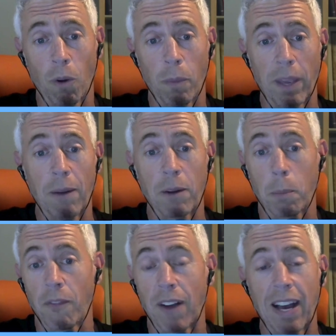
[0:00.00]
being able to
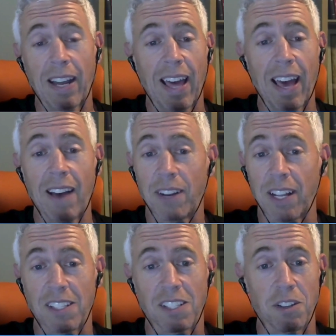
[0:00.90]
provide
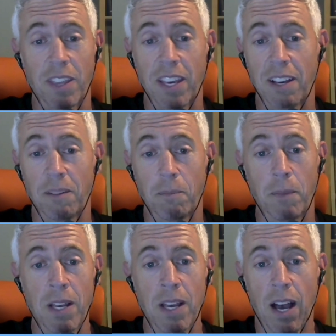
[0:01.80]
evidence to them,
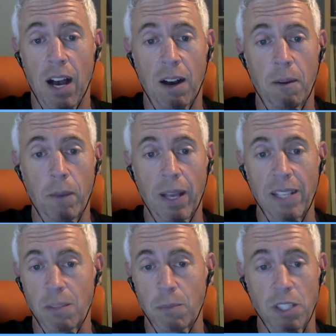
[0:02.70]
and
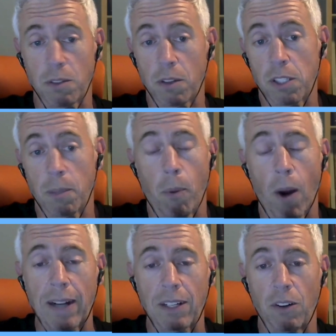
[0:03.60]
some
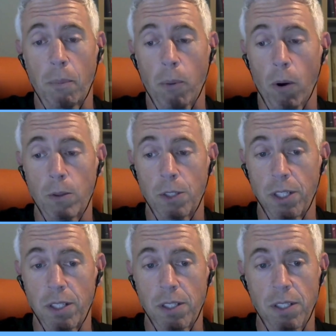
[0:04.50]
practical
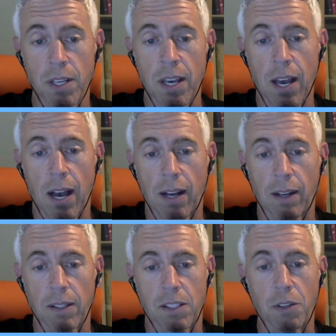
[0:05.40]
approaches
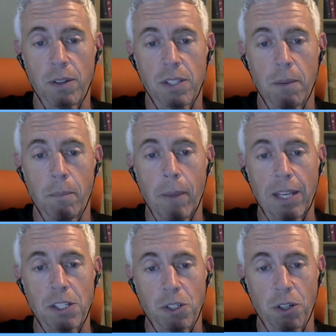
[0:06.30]
to make
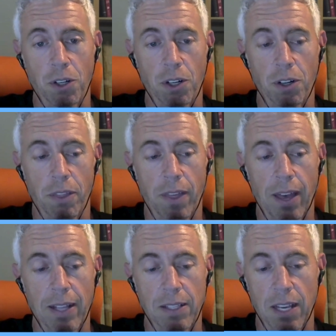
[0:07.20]
sure
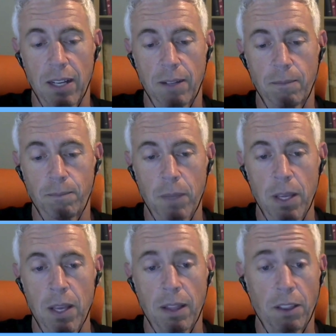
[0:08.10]
that
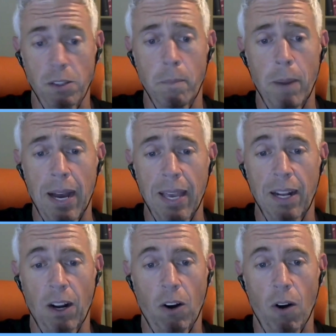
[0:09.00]
that there's buy-in
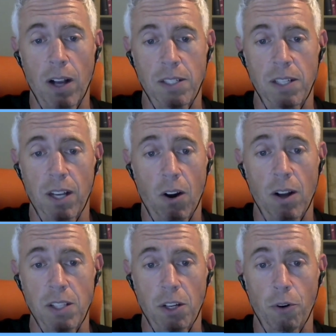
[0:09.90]
across
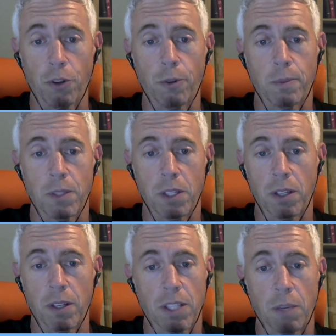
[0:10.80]
the group
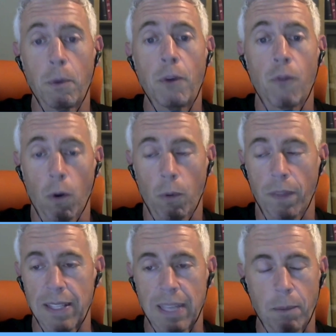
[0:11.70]
to move forward with that type